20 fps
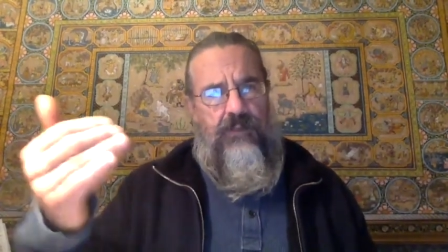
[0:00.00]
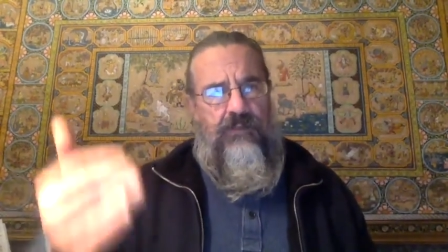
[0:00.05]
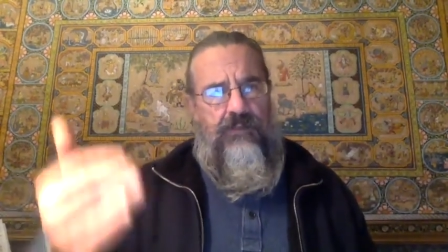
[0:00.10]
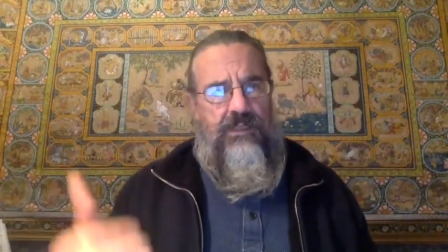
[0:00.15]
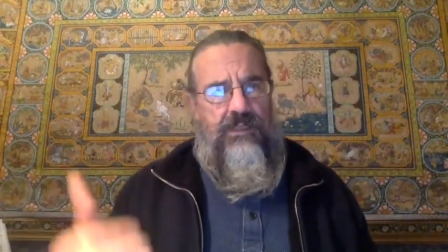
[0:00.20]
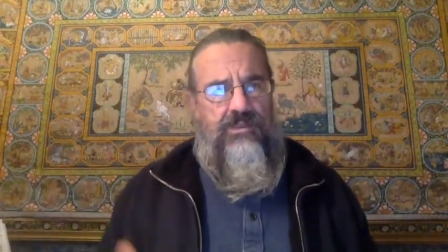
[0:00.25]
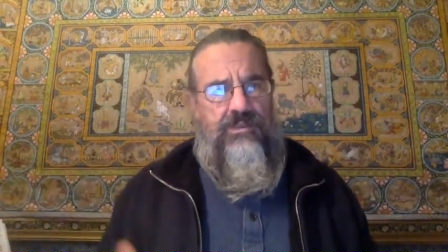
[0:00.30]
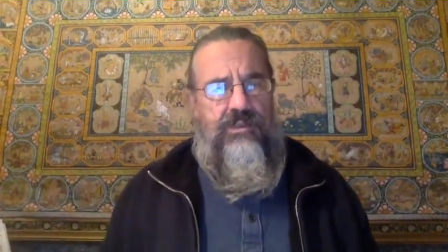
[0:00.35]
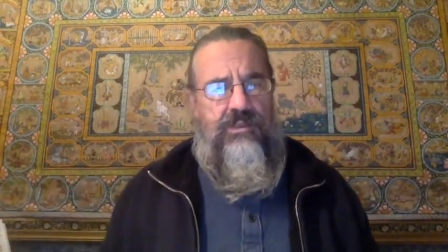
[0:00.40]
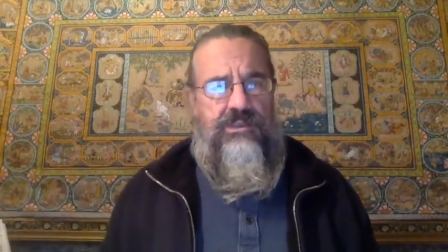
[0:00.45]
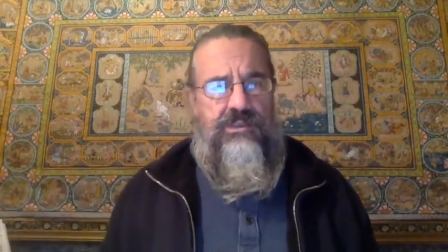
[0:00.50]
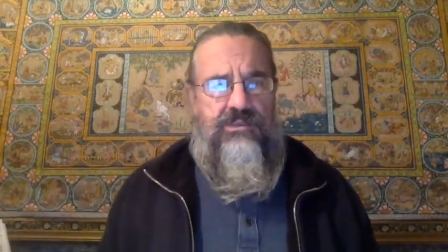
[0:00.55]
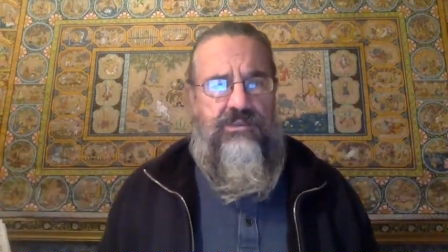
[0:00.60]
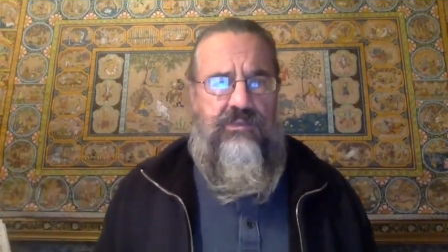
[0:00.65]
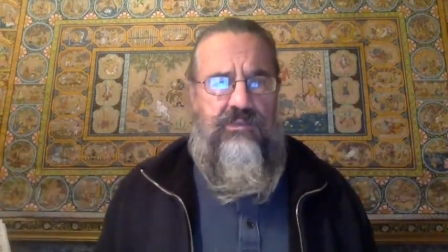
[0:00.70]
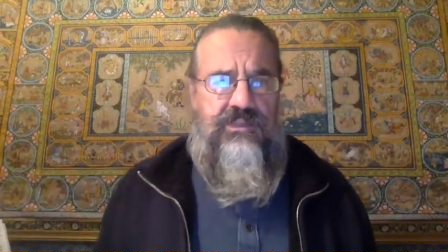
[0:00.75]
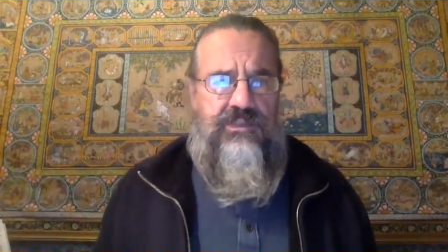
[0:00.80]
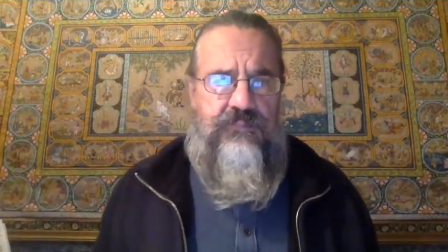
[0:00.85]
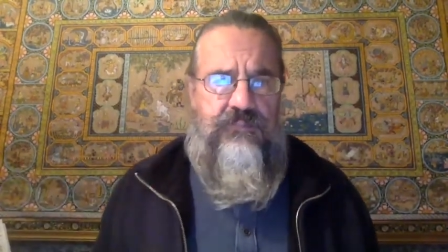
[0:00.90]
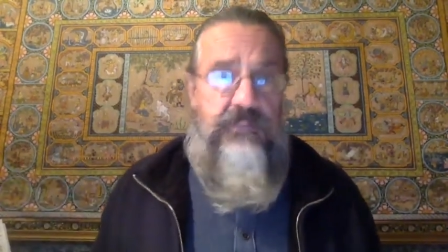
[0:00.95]
that try
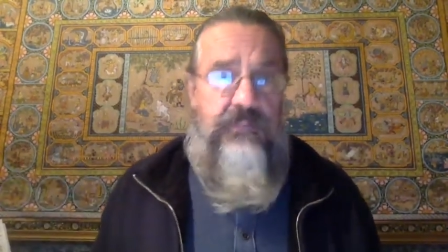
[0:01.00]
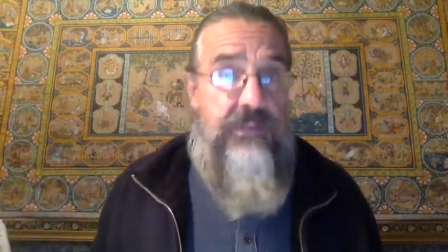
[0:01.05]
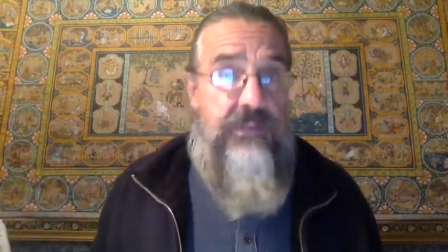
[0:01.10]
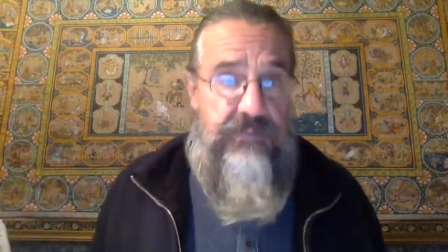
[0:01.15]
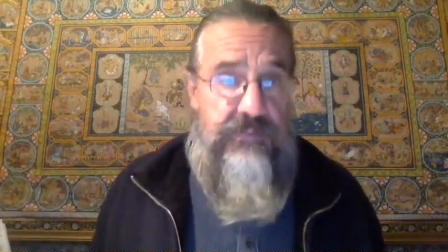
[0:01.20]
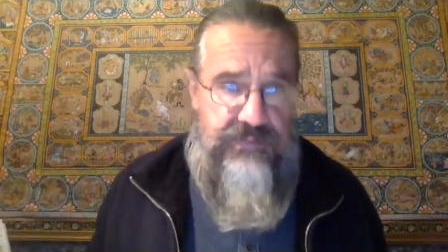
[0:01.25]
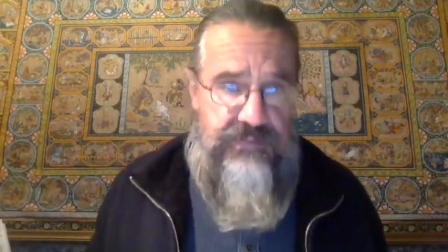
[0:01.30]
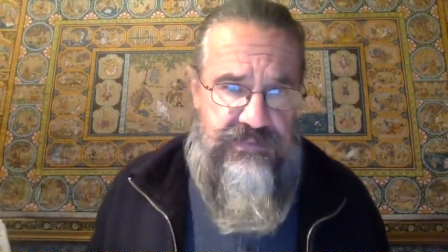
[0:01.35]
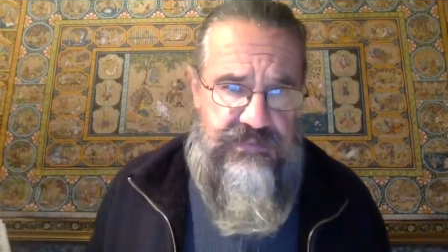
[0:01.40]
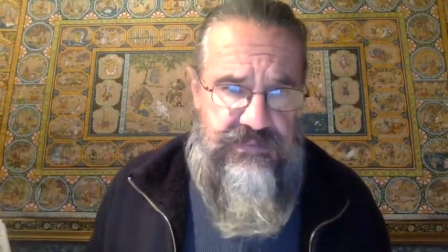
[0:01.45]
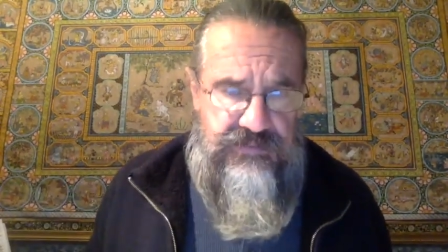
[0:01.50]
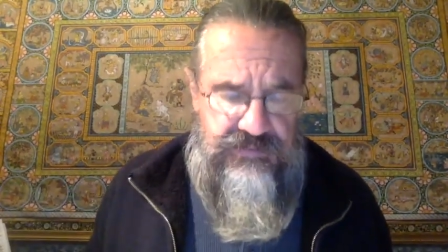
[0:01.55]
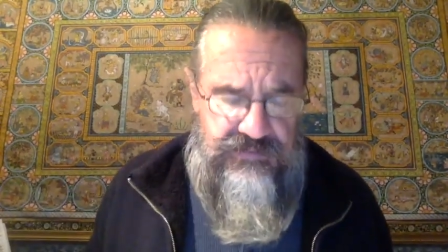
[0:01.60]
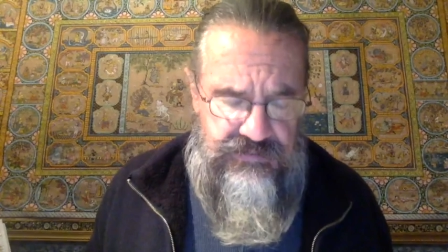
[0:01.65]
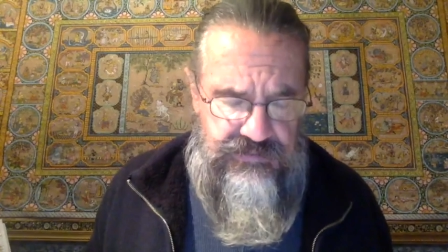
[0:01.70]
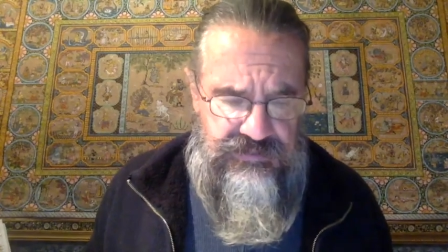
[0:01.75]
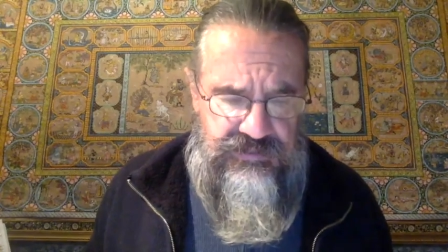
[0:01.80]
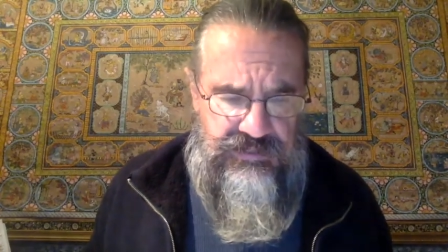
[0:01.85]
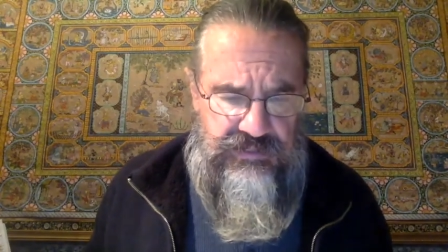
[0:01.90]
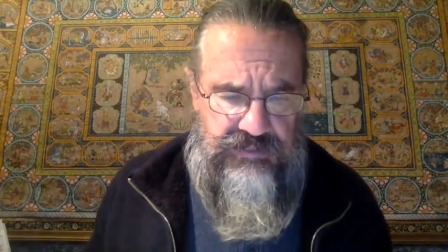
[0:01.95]
to experience
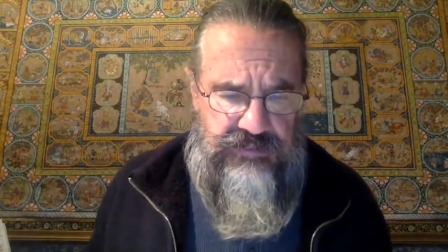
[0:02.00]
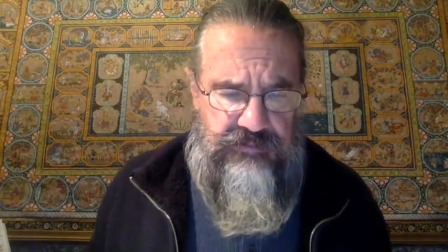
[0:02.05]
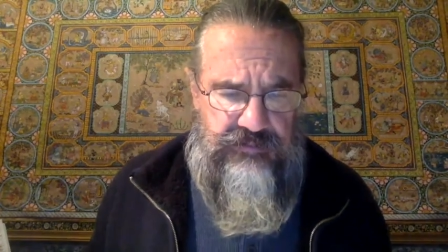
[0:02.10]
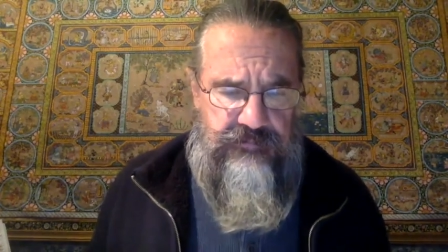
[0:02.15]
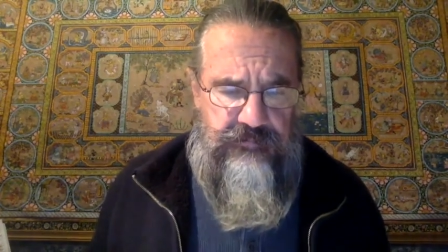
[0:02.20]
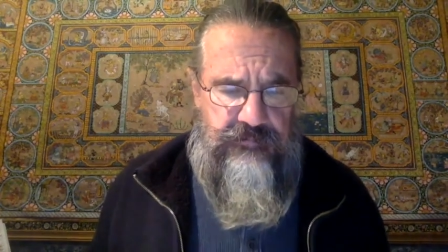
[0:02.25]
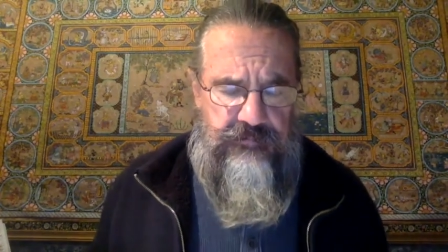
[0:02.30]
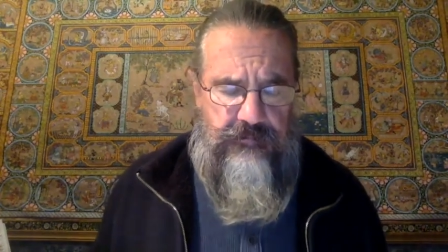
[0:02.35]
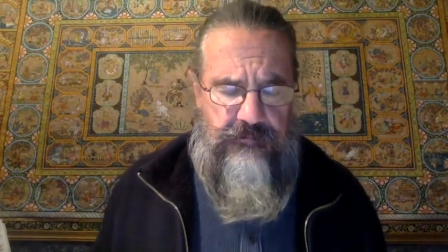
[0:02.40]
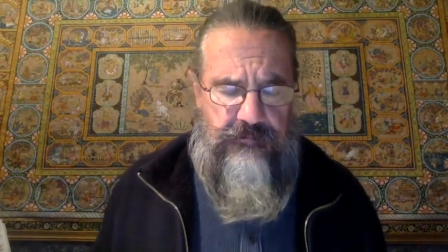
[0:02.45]
desire.